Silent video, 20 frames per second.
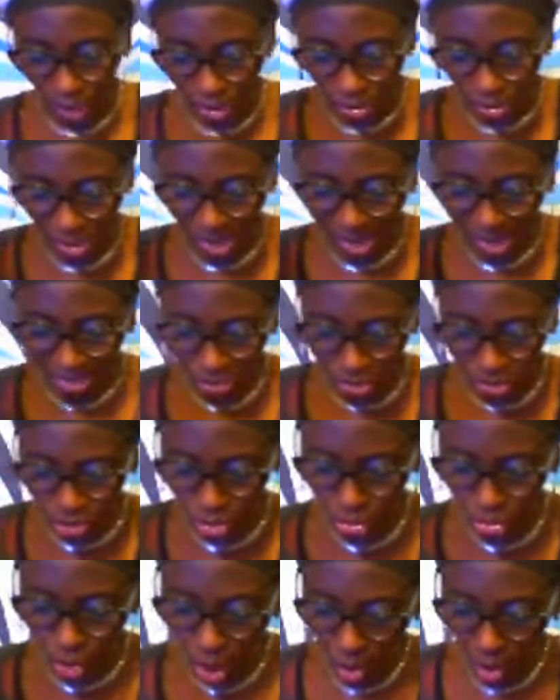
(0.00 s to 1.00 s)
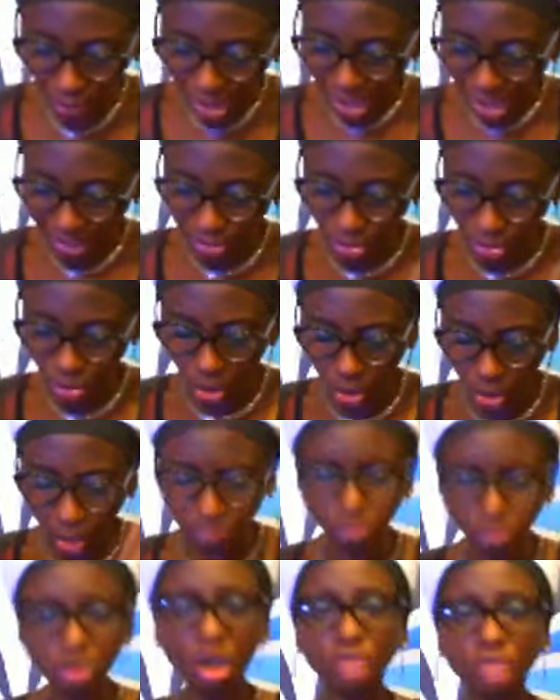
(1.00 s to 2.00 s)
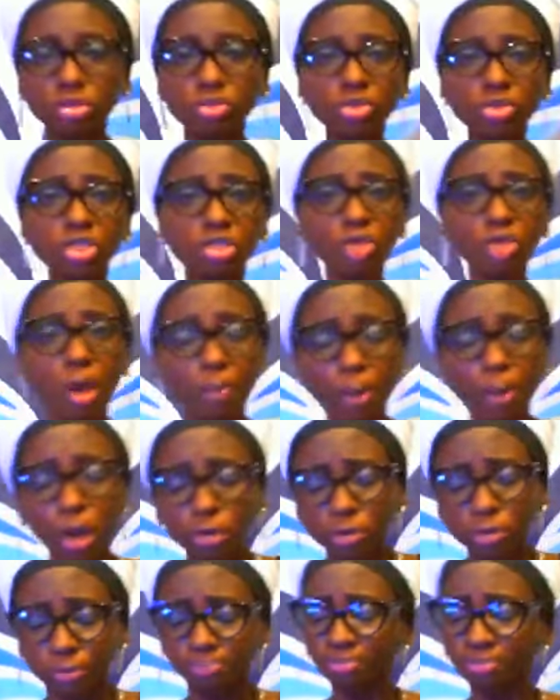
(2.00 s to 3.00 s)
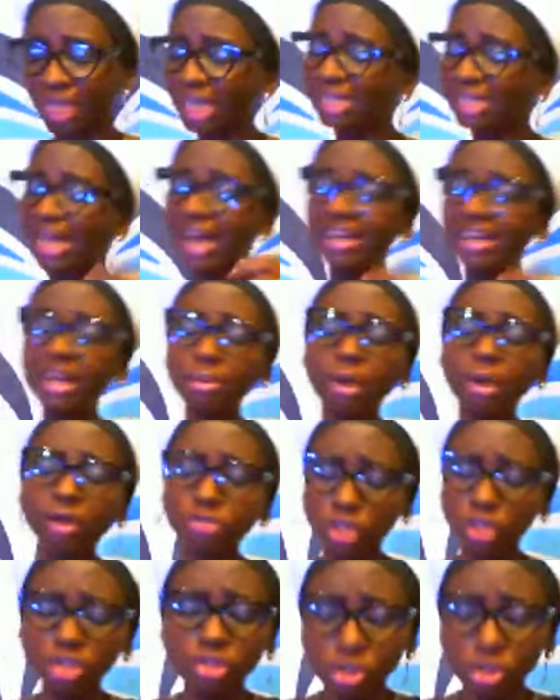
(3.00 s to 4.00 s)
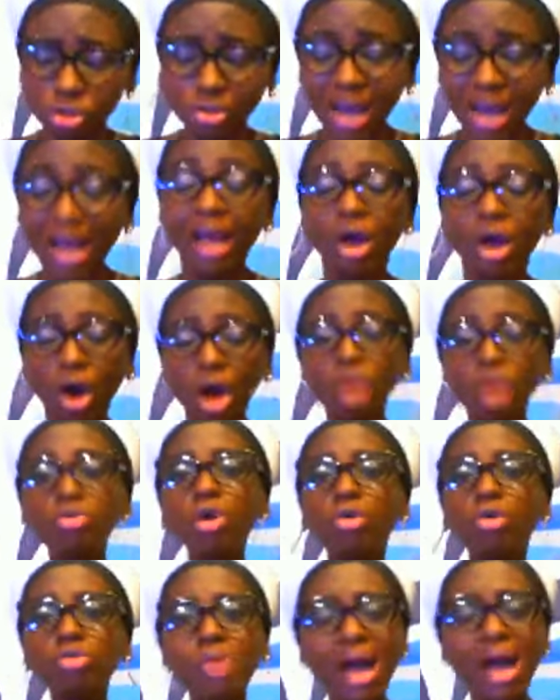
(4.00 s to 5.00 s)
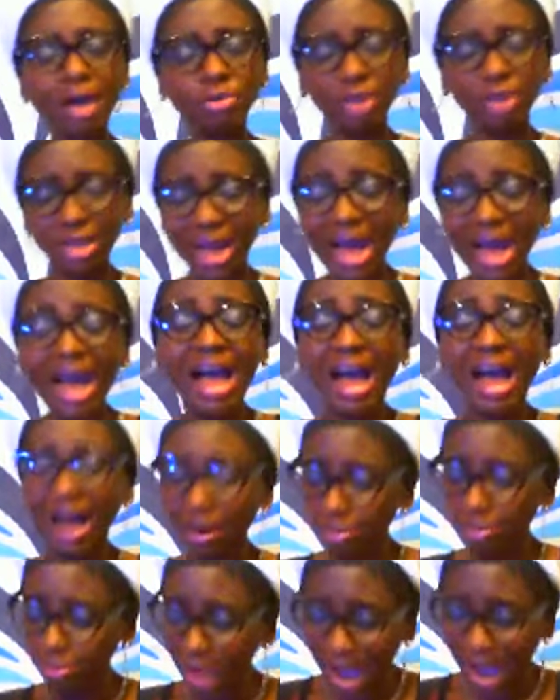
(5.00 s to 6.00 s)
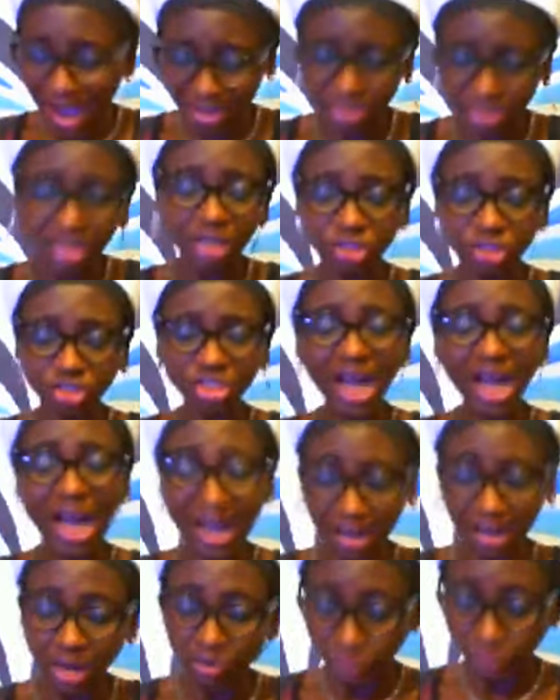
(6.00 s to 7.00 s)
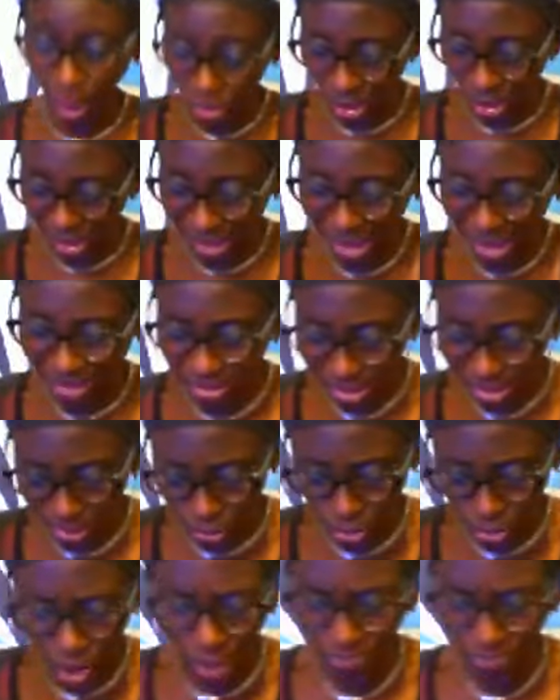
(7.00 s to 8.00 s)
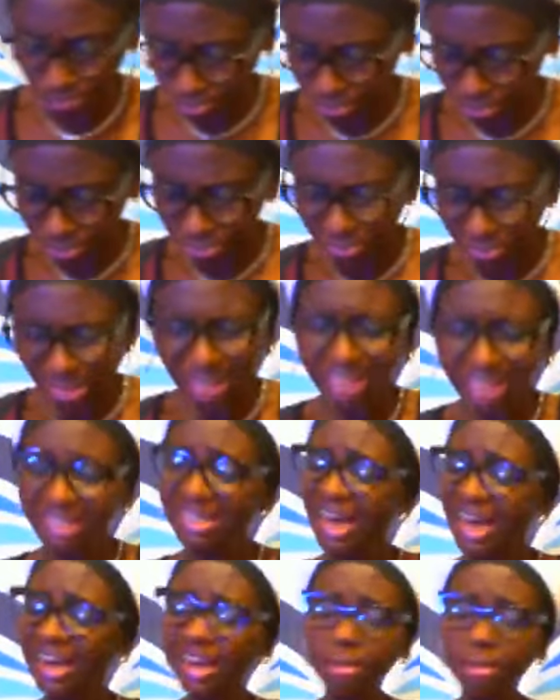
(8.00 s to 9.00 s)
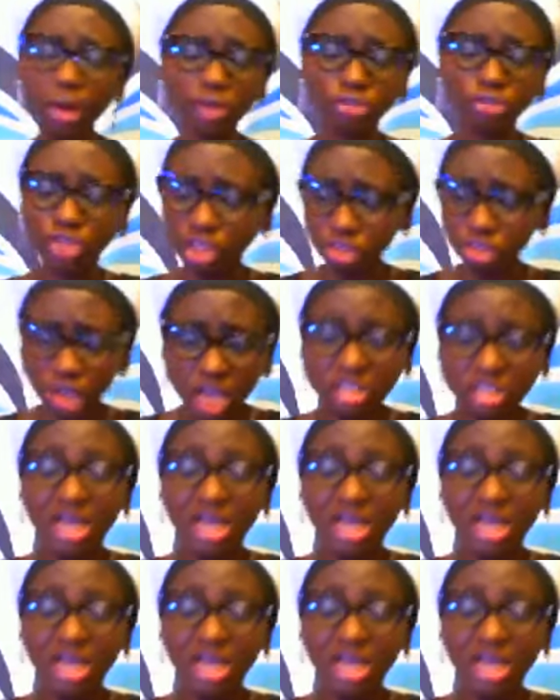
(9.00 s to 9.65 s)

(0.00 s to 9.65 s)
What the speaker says: light is come, and the glory of the Lord is risen upon you. In the name of Jesus Christ, Areola, Areola, arise, shine, for your light has come. In the name of Jesus,